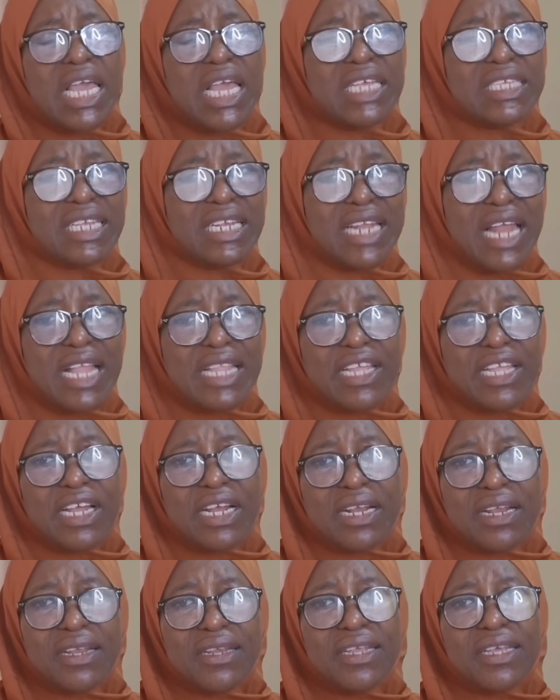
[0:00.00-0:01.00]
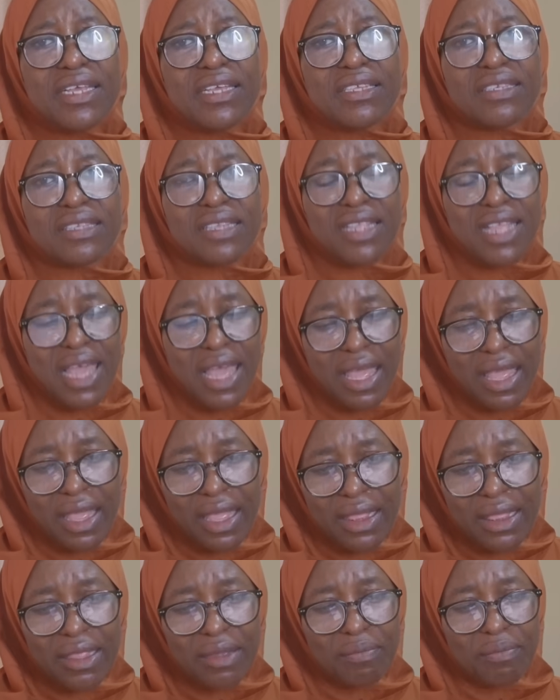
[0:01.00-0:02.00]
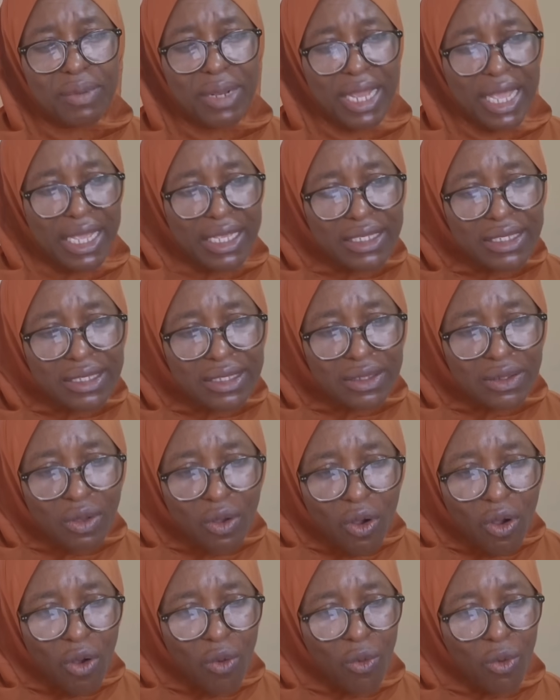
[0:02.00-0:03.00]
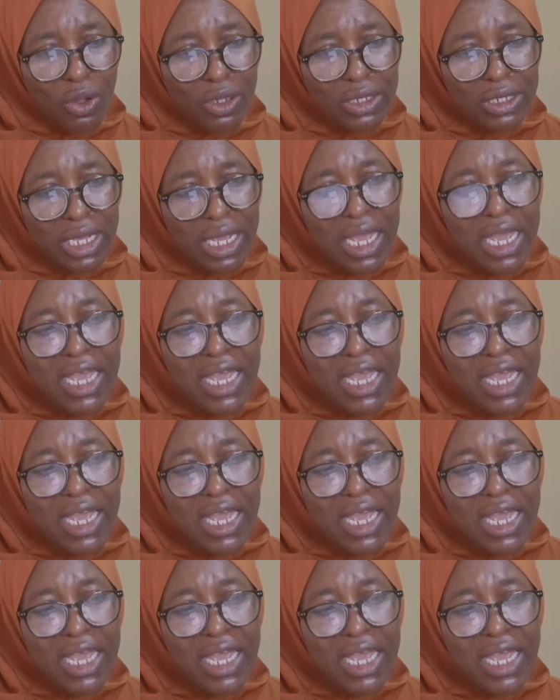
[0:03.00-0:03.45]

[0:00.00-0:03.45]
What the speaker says: Is it that the clinic is near the place or what?